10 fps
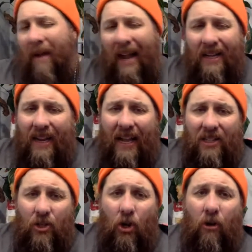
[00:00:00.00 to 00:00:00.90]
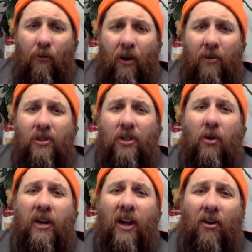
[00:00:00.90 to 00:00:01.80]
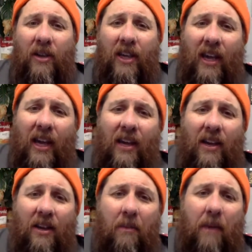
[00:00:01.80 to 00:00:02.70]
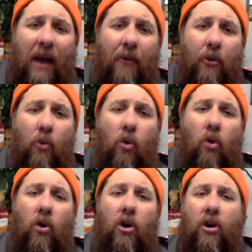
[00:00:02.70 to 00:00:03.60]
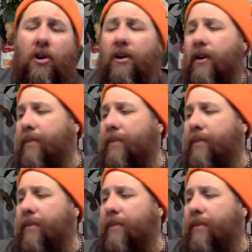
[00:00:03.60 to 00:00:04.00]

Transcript: My dad's girlfriend was going on again about the war.